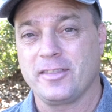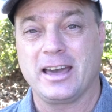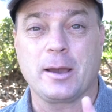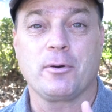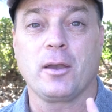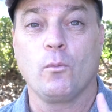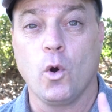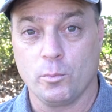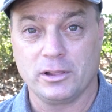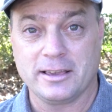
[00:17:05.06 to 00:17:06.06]
that, I probably
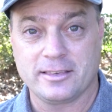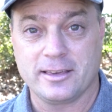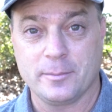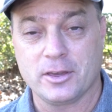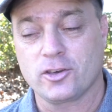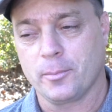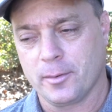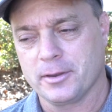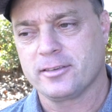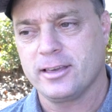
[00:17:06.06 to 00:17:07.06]
won't place the image. I'll
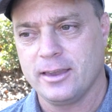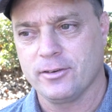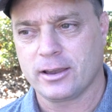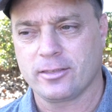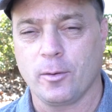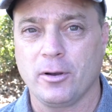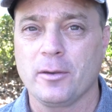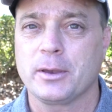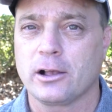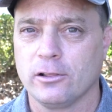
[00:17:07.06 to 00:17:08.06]
probably save it because I'll
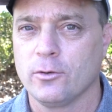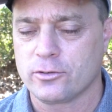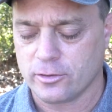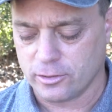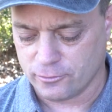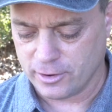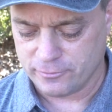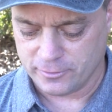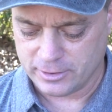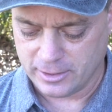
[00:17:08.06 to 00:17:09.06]
probably be close to the
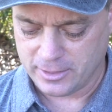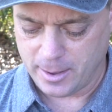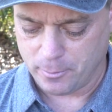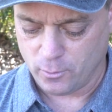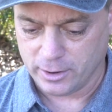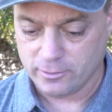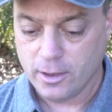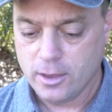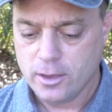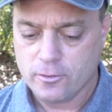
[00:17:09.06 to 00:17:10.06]
350 at that point.
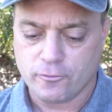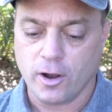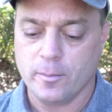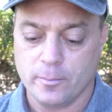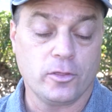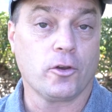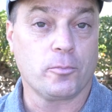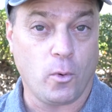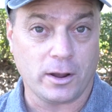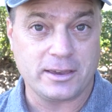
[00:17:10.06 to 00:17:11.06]
From those
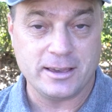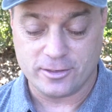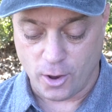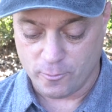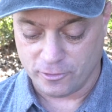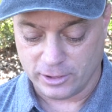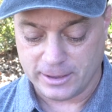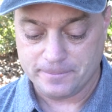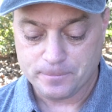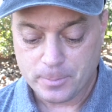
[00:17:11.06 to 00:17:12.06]
port keys,
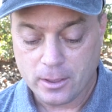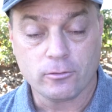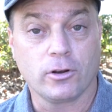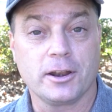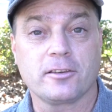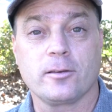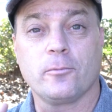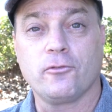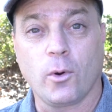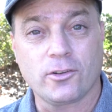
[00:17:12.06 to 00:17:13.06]
hopefully, running some
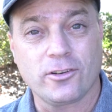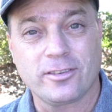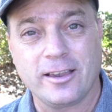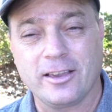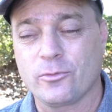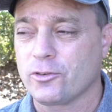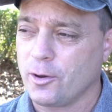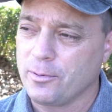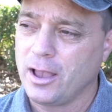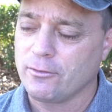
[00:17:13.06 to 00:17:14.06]
fortresses, which
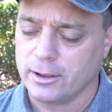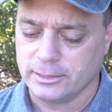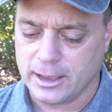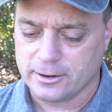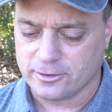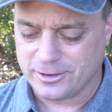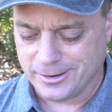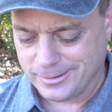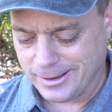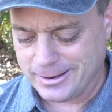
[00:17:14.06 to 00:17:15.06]
I'll probably run later
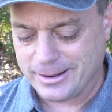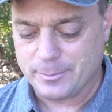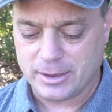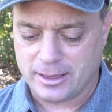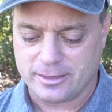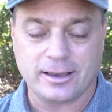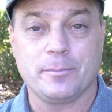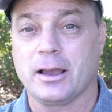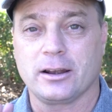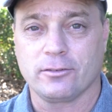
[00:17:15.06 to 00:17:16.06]
tonight, I'm guessing.
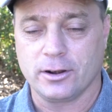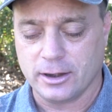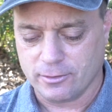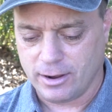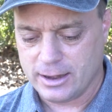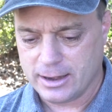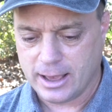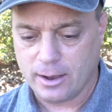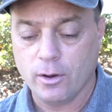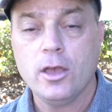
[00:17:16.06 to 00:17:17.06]
I'm not going to run any right
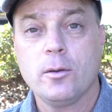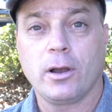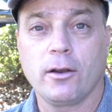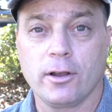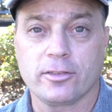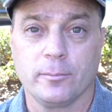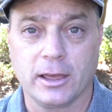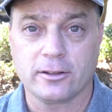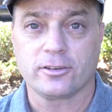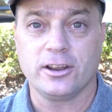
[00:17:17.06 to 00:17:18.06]
now. Probably run some
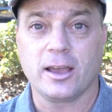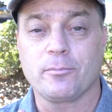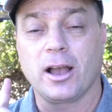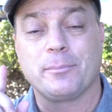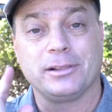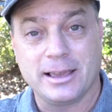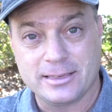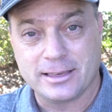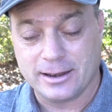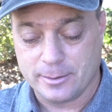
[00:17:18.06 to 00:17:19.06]
later tonight, probably
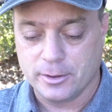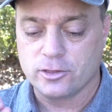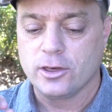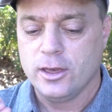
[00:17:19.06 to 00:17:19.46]
place that image.